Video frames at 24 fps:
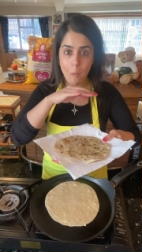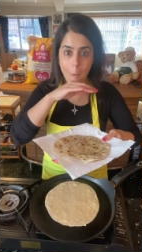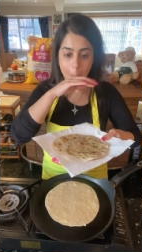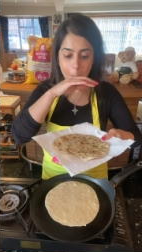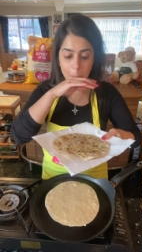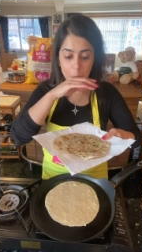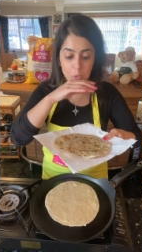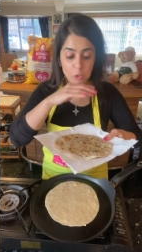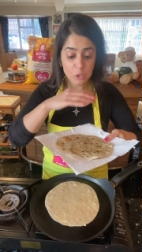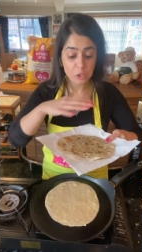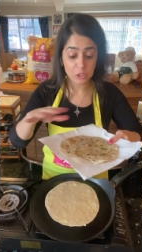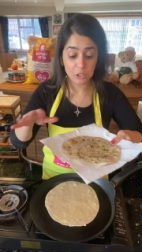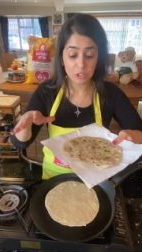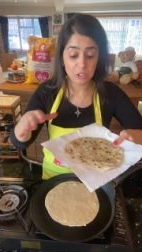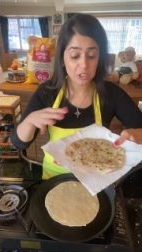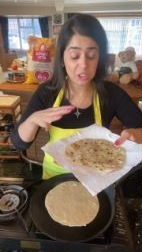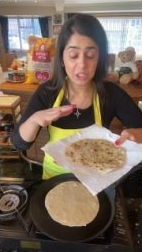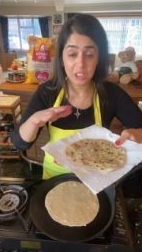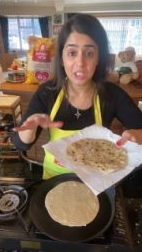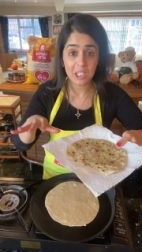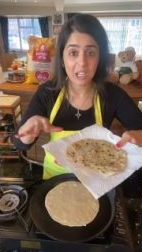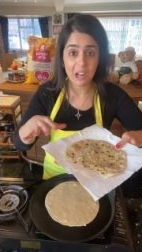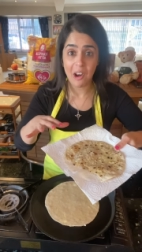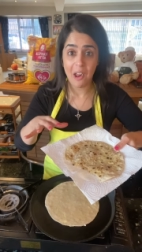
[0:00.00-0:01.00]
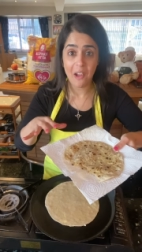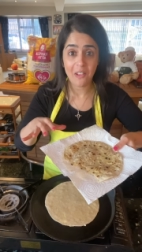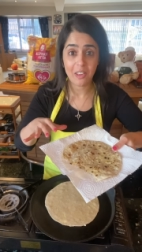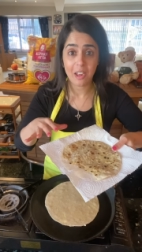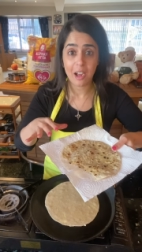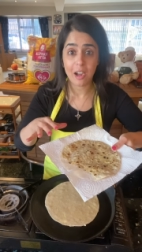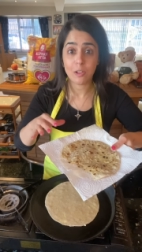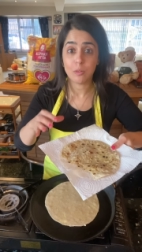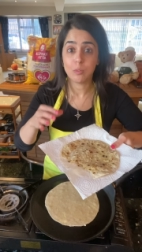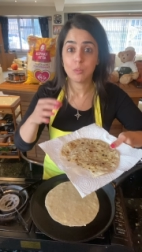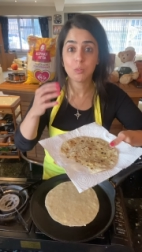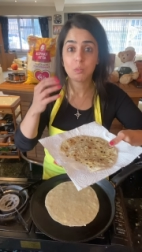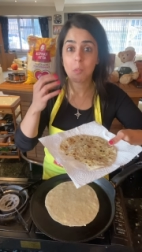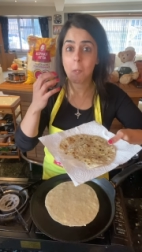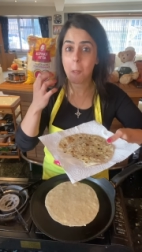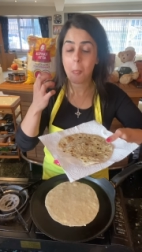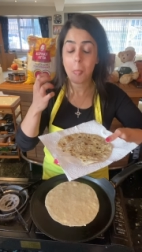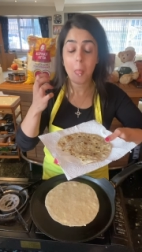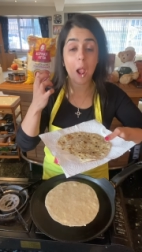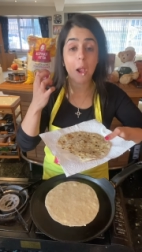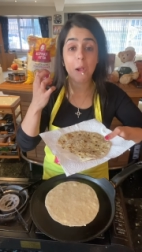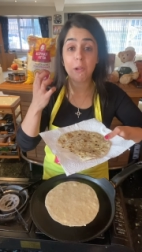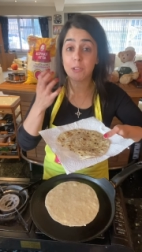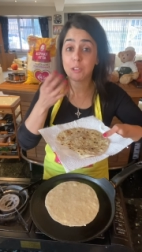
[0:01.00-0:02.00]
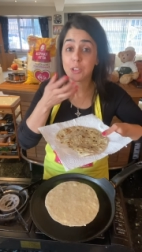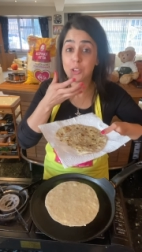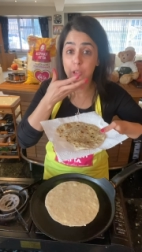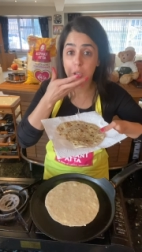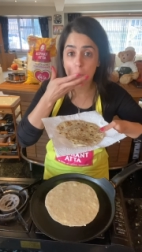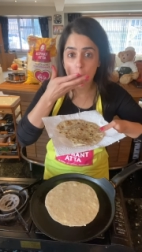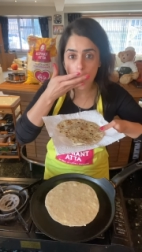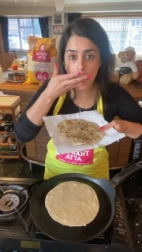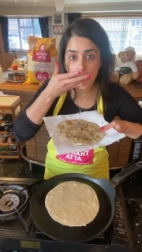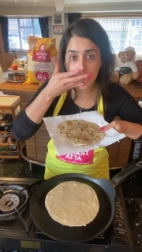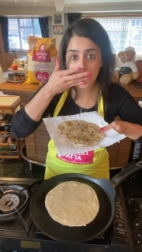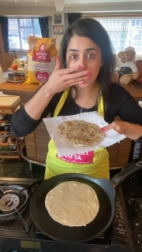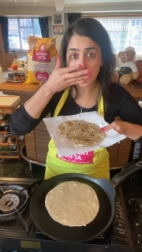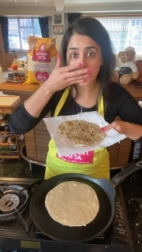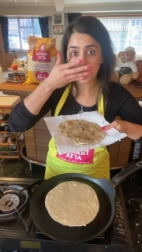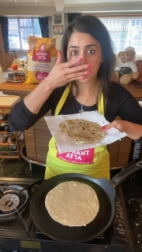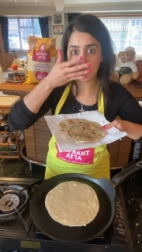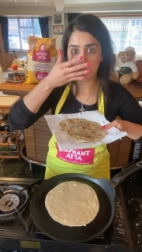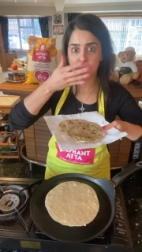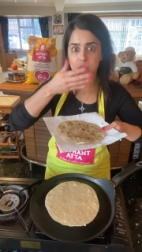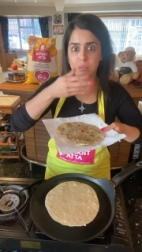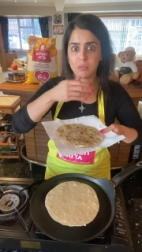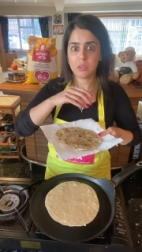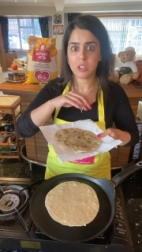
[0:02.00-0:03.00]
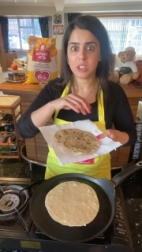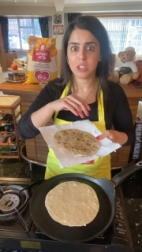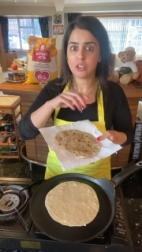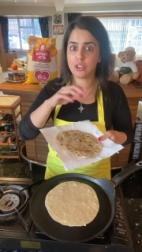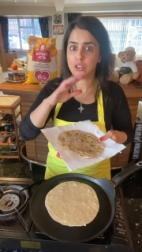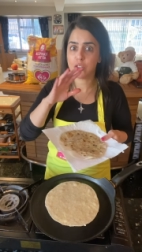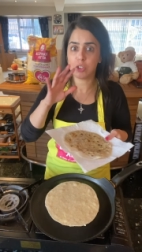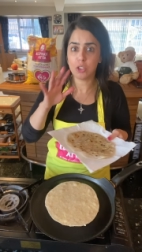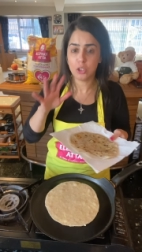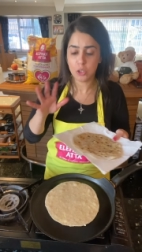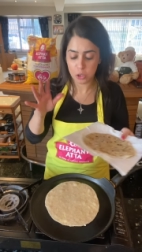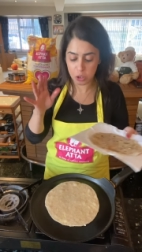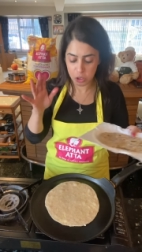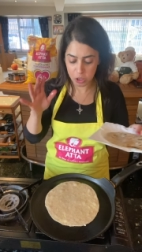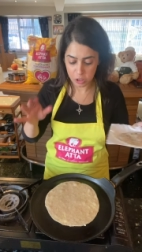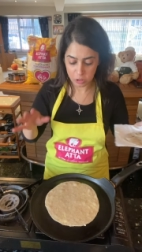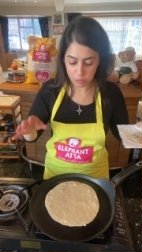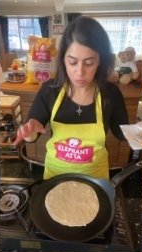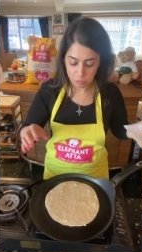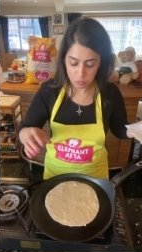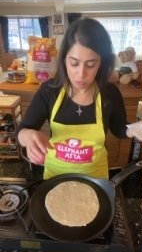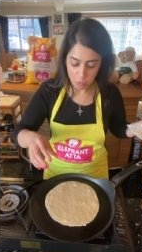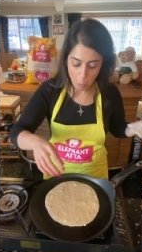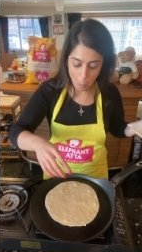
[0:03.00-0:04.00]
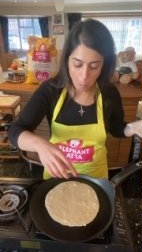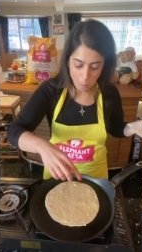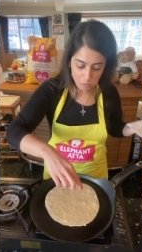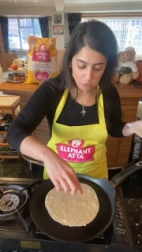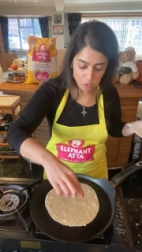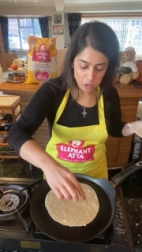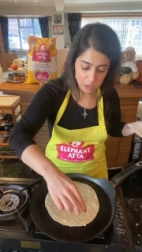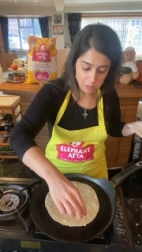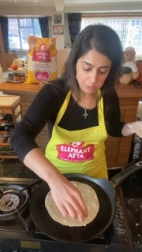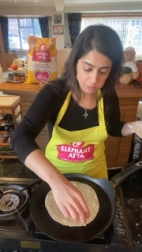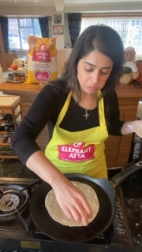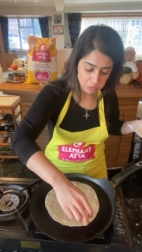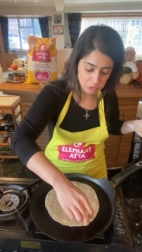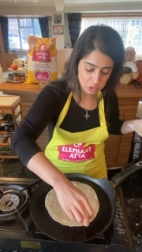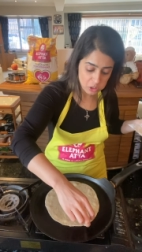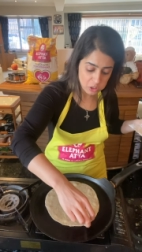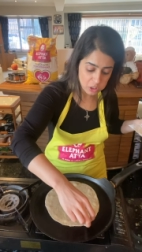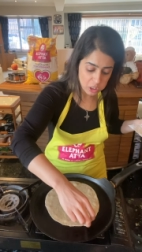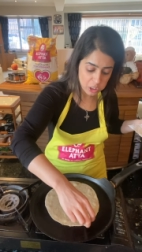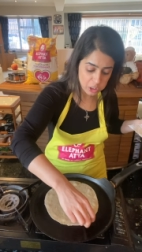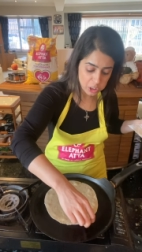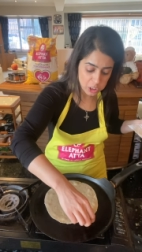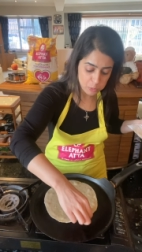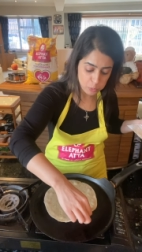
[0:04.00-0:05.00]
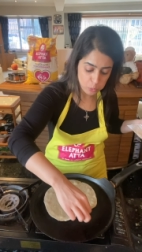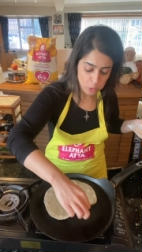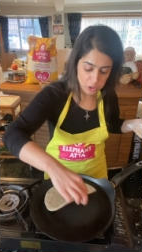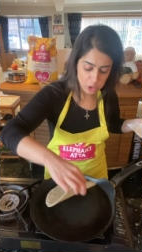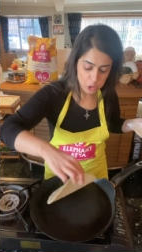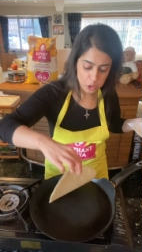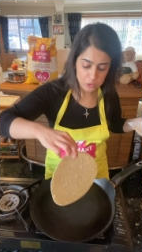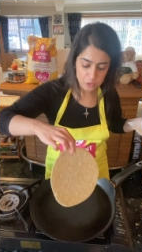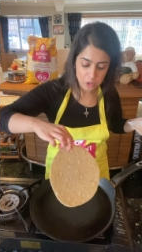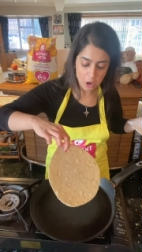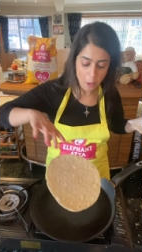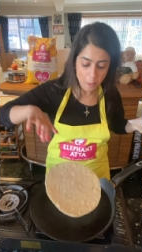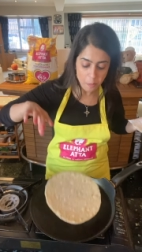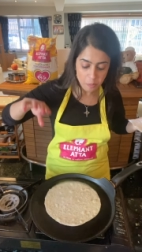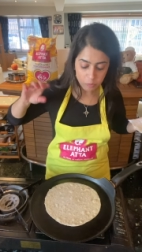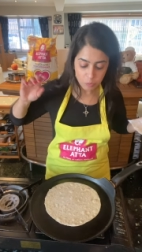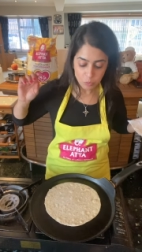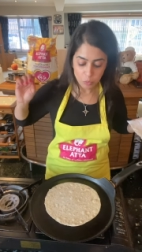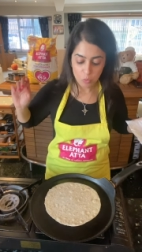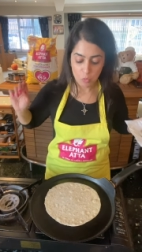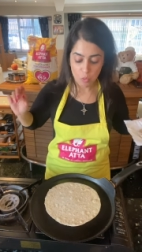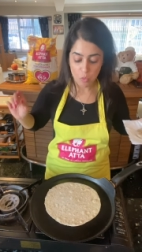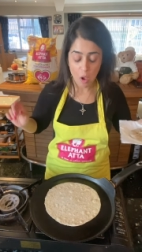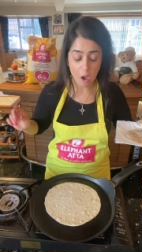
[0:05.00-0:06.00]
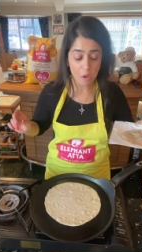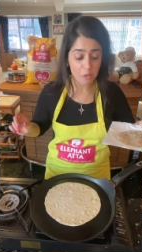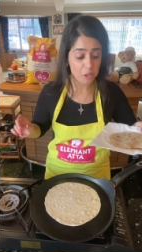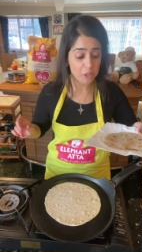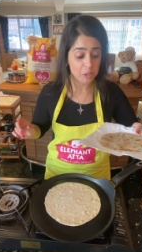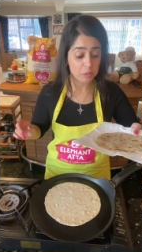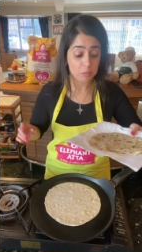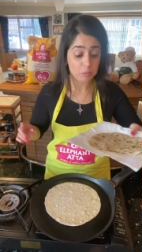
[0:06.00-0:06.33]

You can just eat it like that. It's so good. Right, I'm gonna turn this one over. Like this.